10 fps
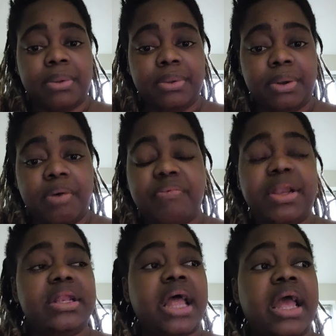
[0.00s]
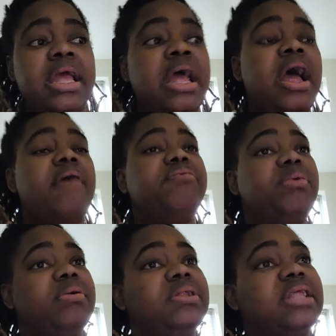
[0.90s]
You know, if anything, if you
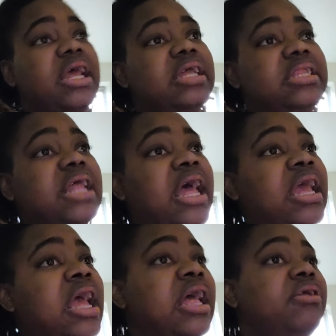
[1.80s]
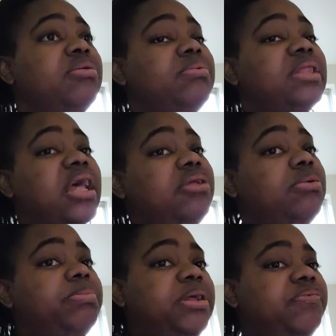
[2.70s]
wanted to say anything, you would say,
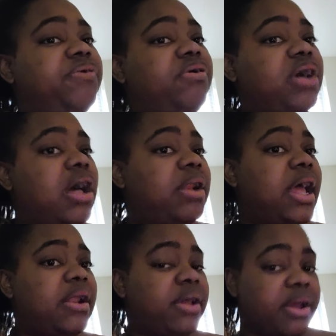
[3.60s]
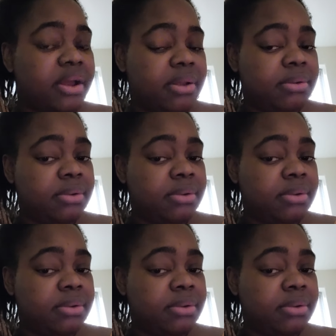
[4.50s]
you be the fool to go down there.